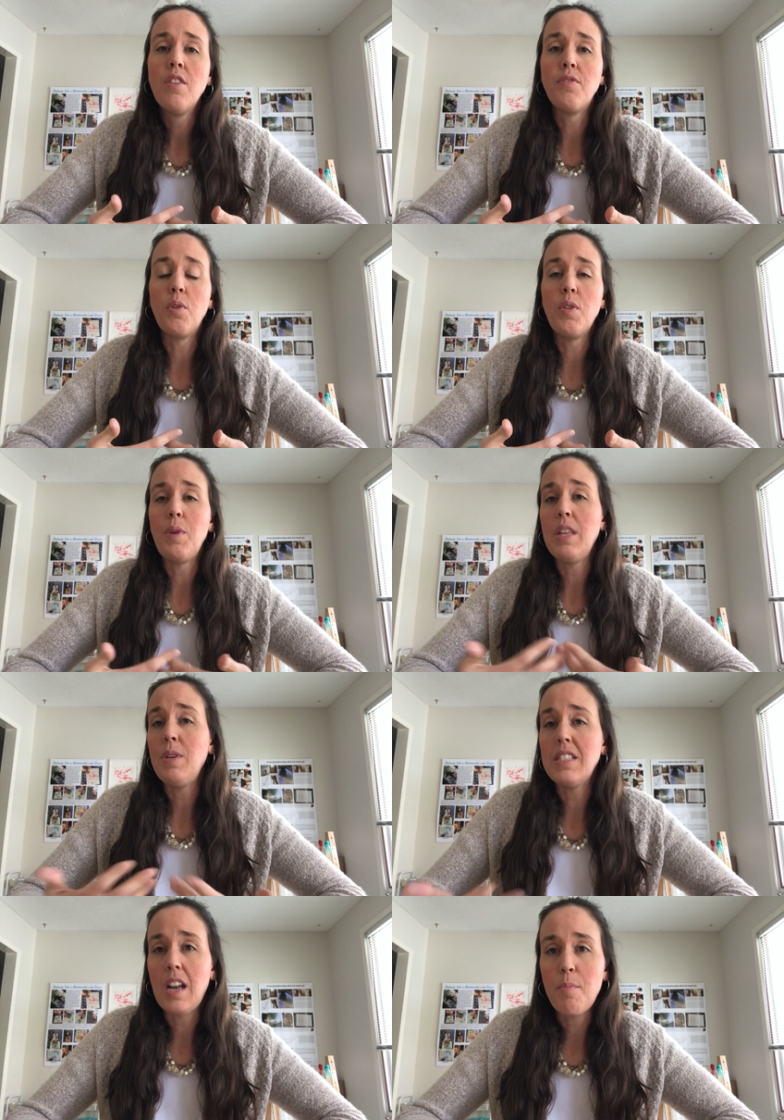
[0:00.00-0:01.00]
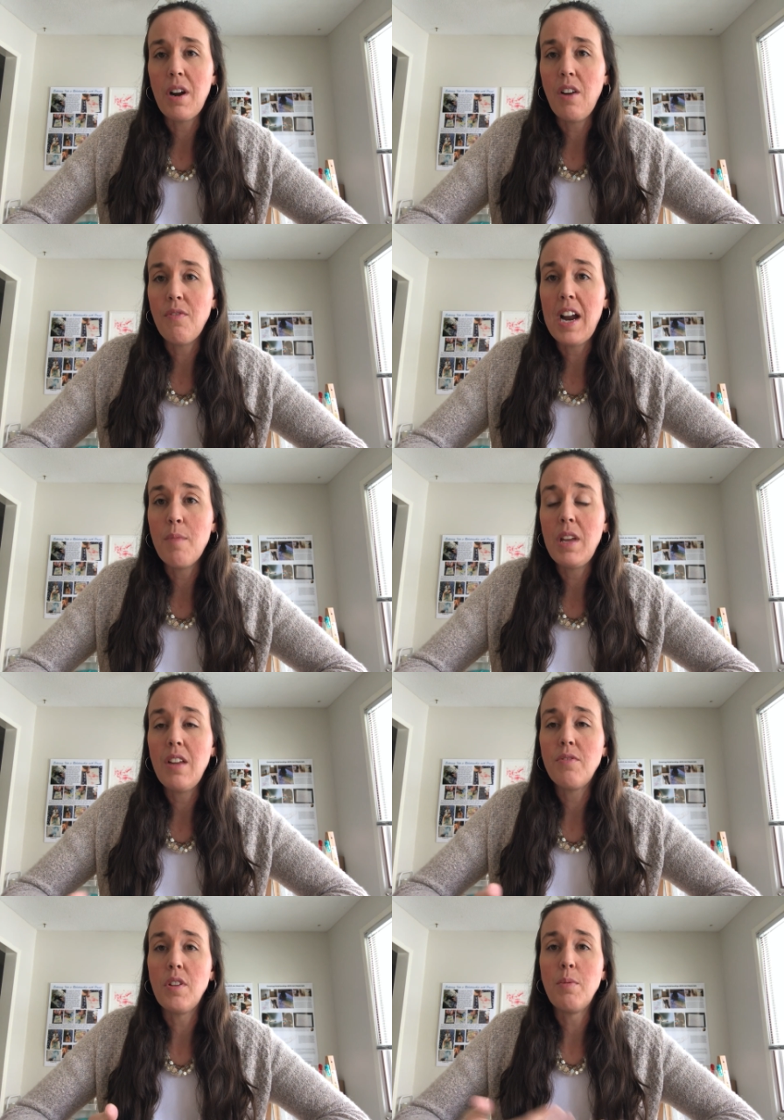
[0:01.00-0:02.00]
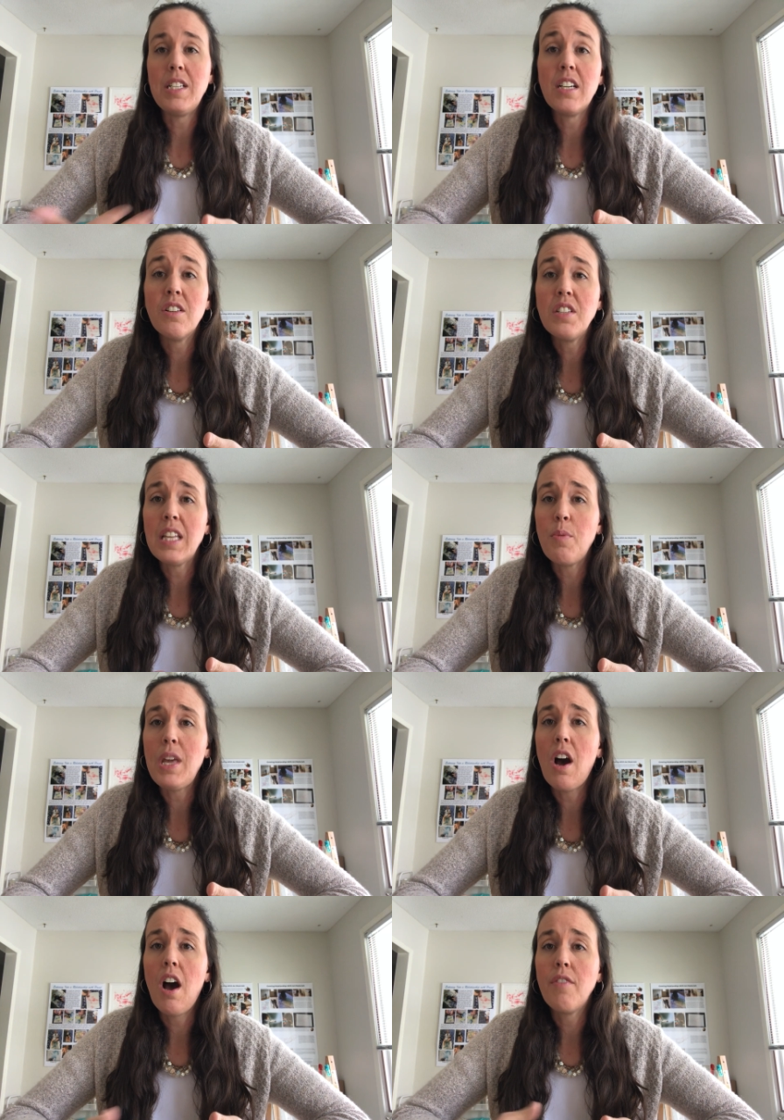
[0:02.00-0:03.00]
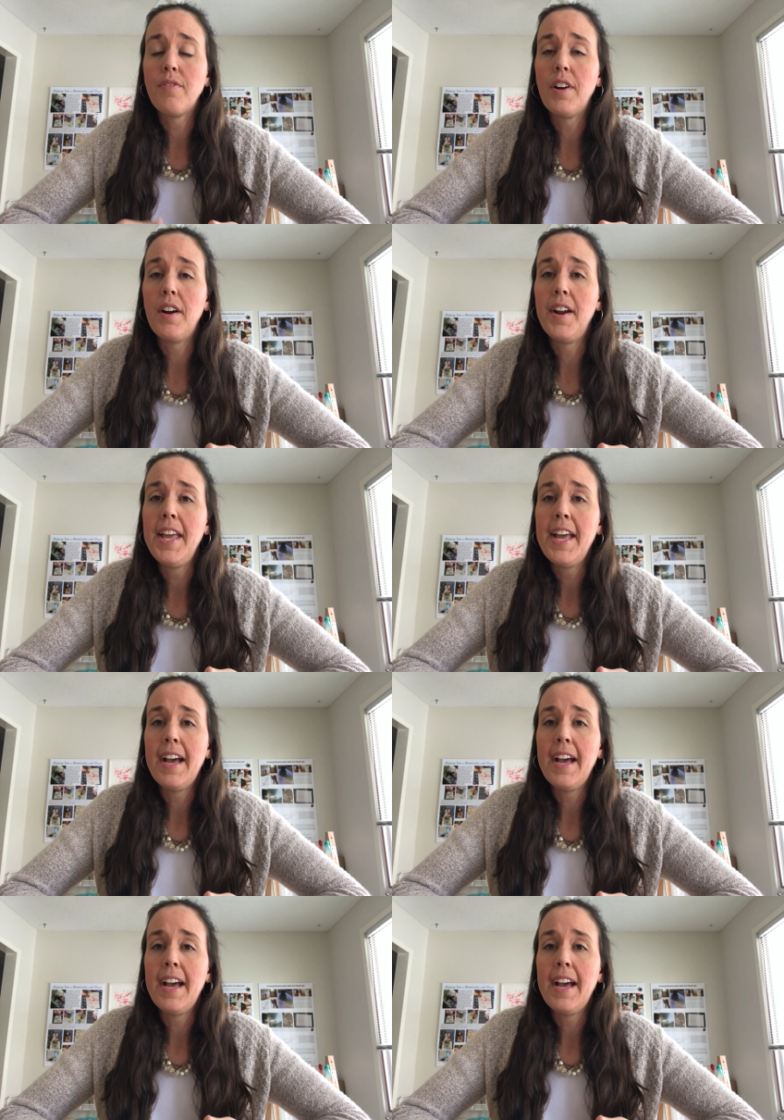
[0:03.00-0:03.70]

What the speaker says: for the way that we set up our environment, for the materials that we offer?